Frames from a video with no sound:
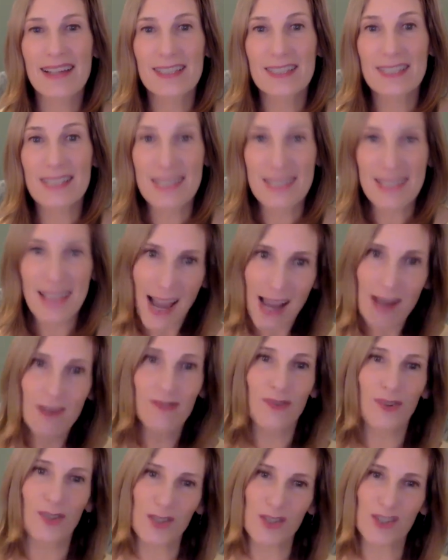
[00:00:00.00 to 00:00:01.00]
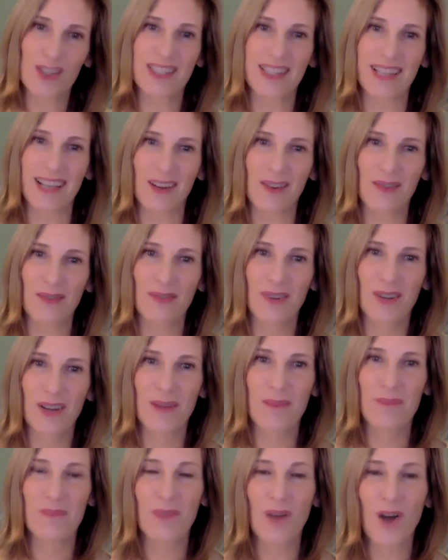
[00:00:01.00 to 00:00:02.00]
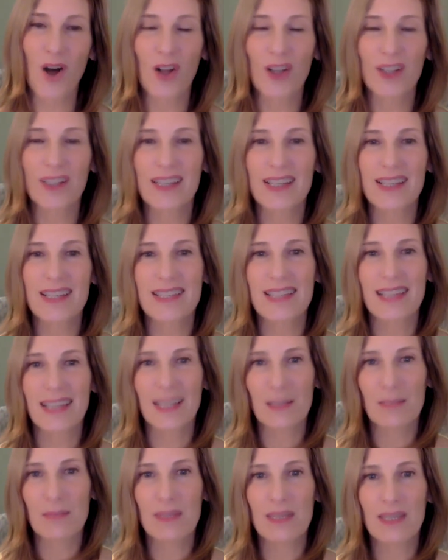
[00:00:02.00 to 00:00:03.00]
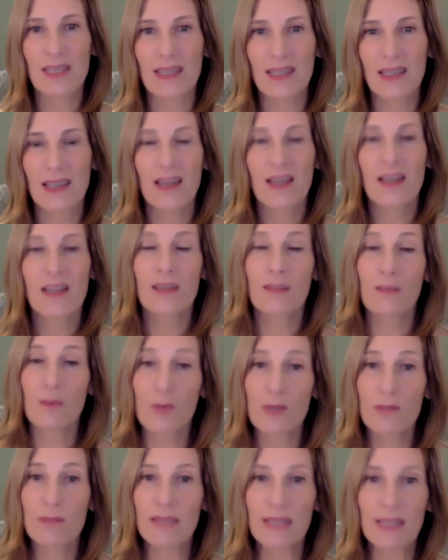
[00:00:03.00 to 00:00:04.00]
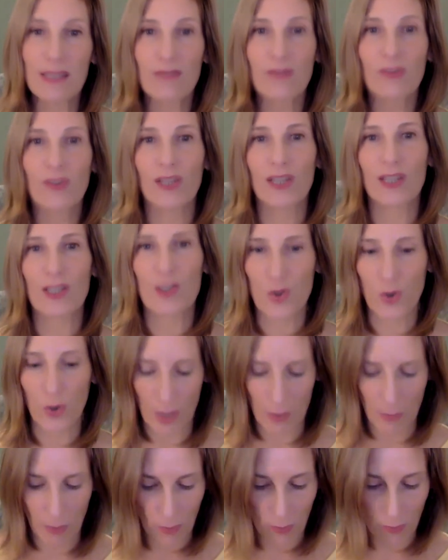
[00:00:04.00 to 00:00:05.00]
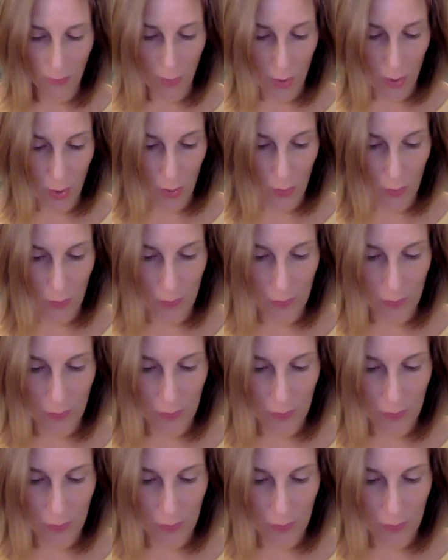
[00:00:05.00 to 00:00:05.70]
design for yourself the holidays that can be the most meaningful and enjoyable for you.